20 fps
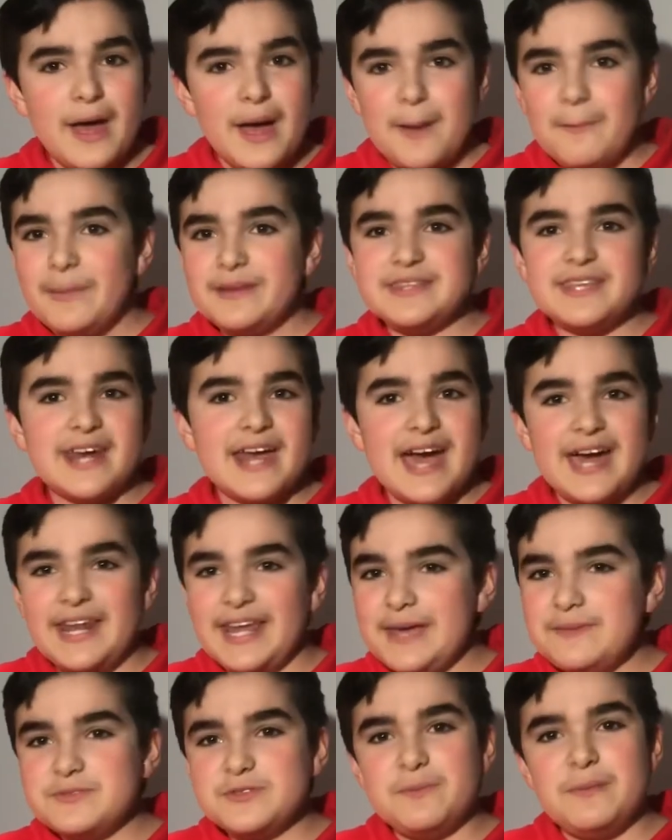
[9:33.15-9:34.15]
But then I had
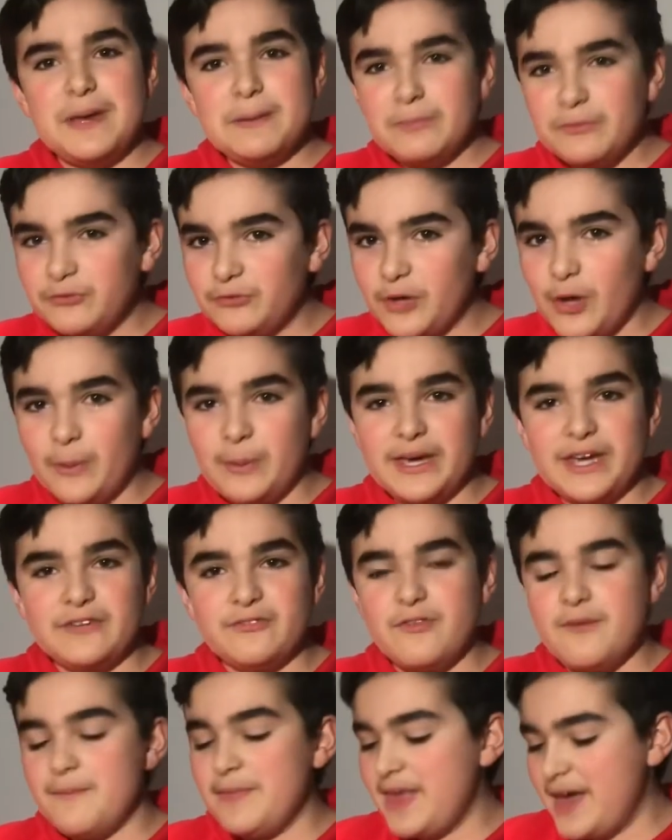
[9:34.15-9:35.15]
heaps of people flowing in
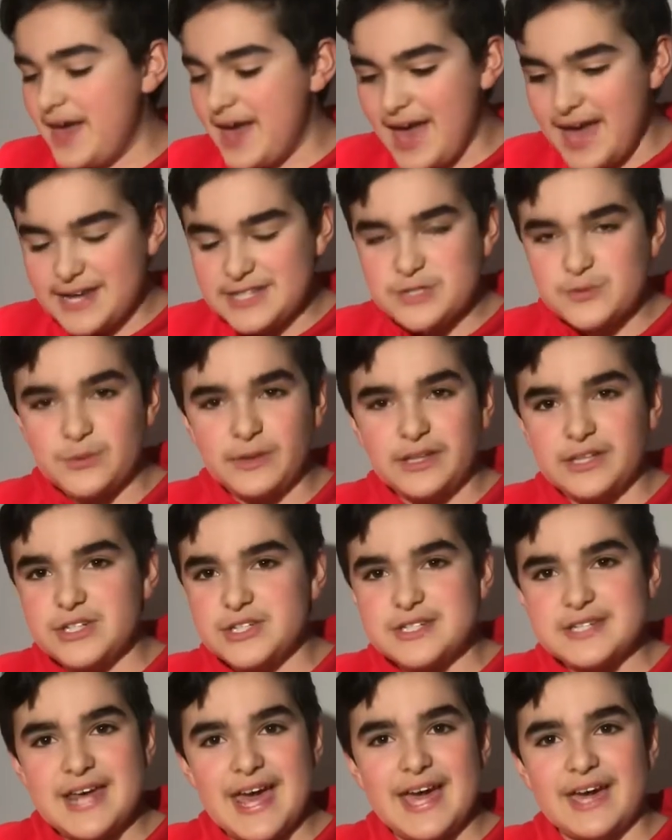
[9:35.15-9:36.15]
from there, and it's really just
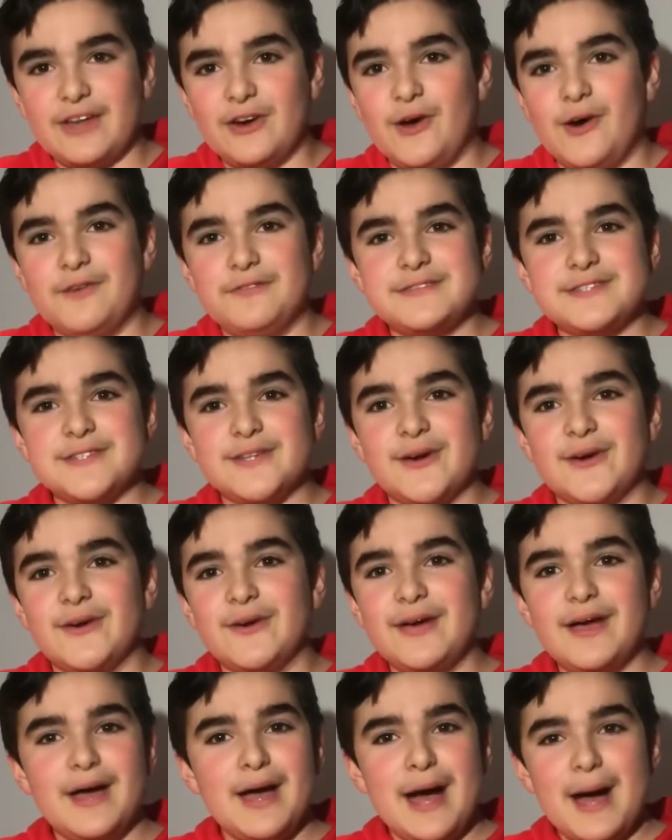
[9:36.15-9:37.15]
taken off. So
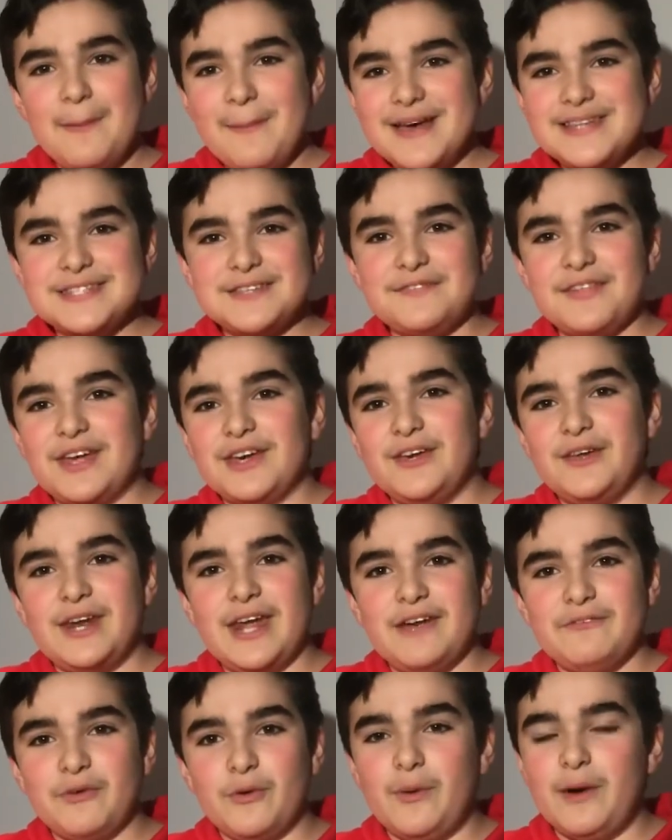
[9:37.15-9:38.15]
a massive thank you to
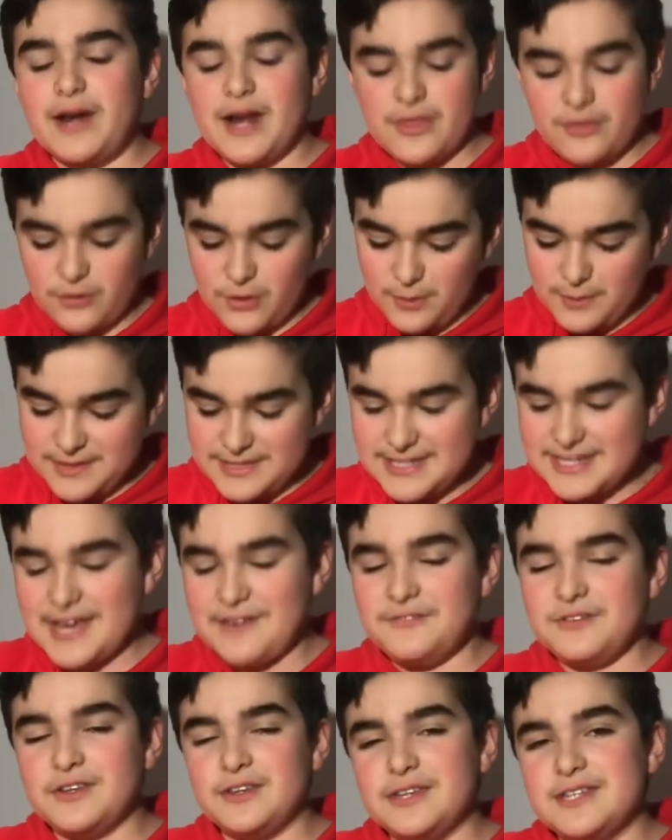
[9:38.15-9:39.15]
everyone. I thought it was
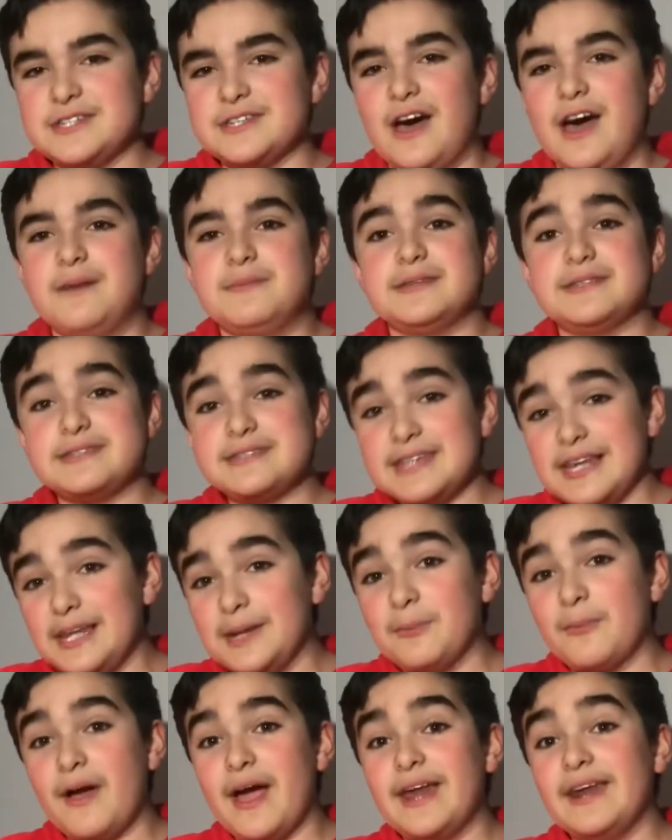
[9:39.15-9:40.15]
definitely time to
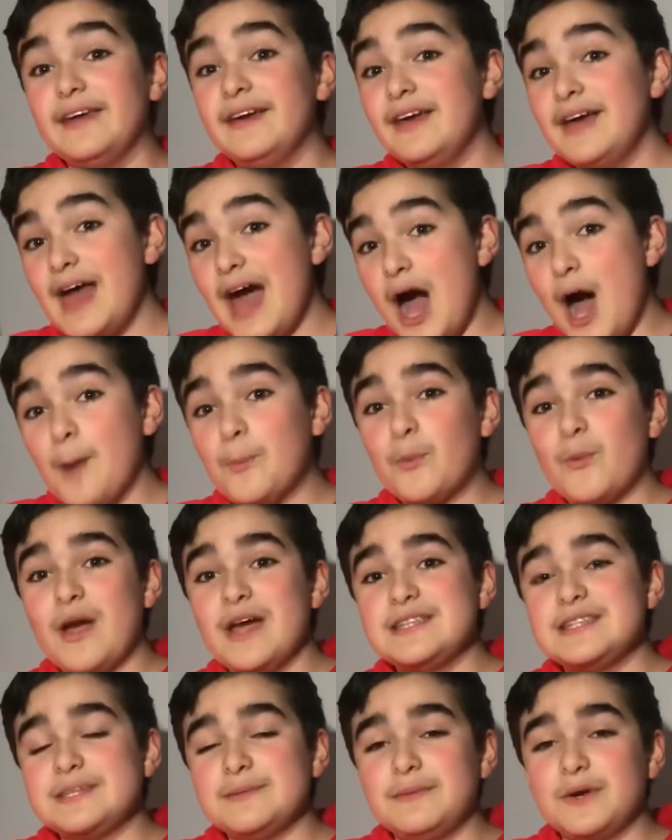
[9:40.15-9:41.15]
celebrate, upgrade
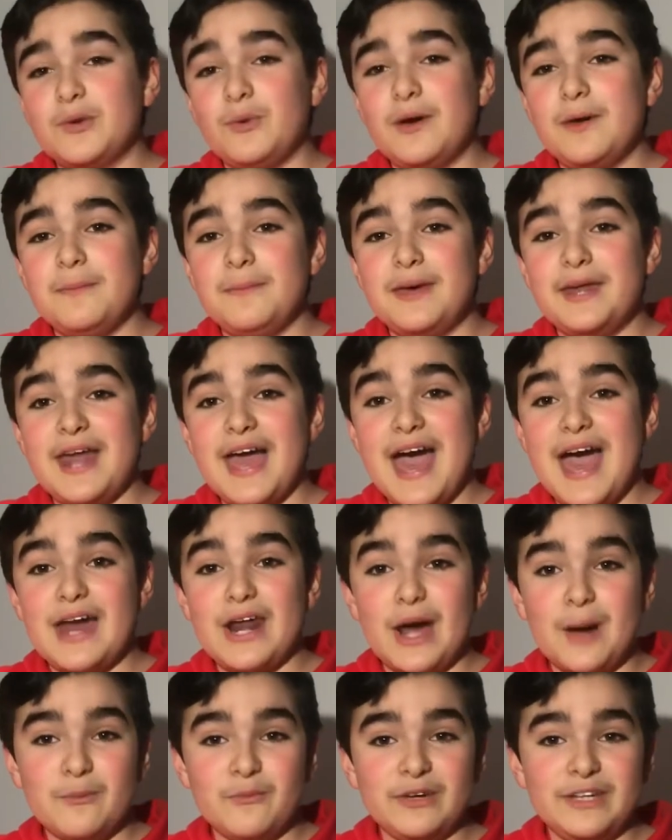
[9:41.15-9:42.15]
some equipment, and
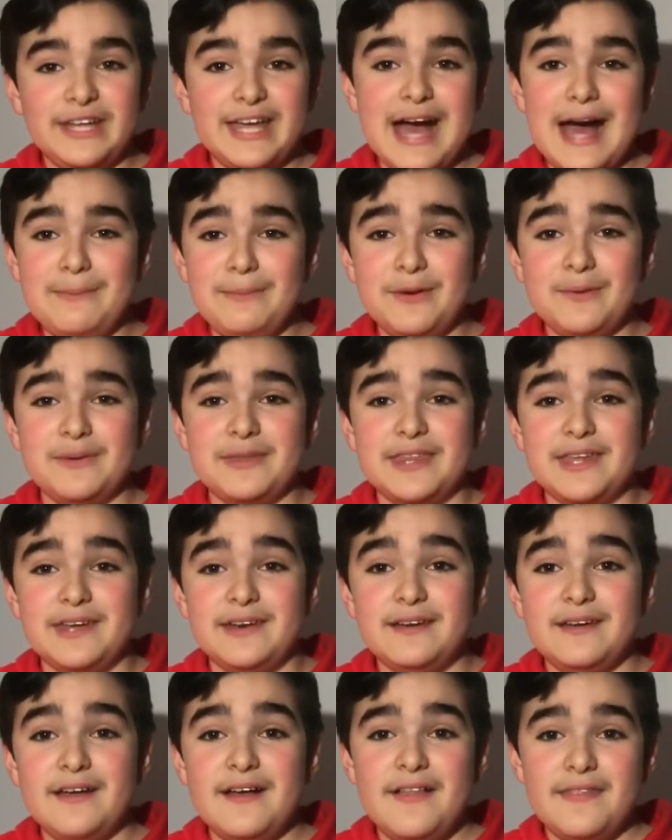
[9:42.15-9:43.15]
I'm really happy with it.
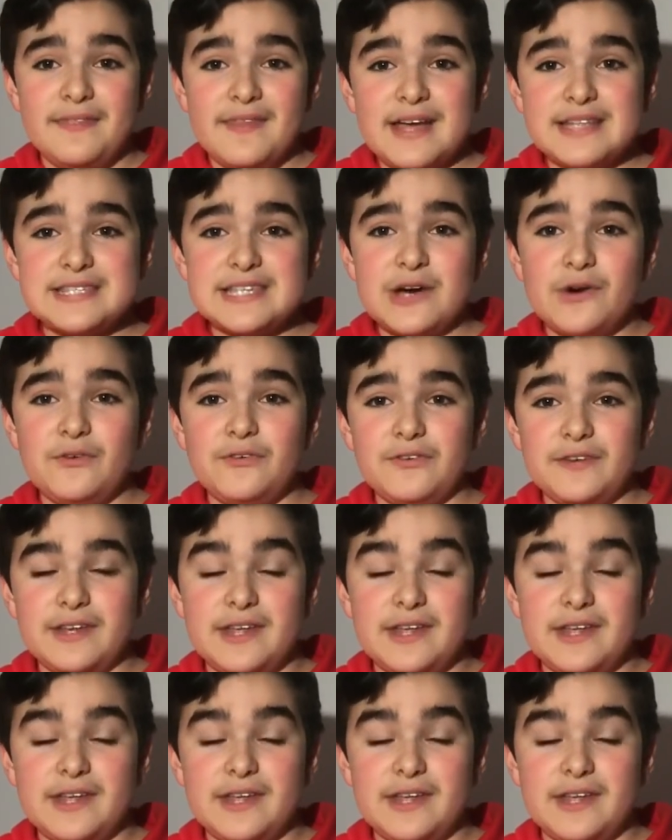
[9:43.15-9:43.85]
That's all for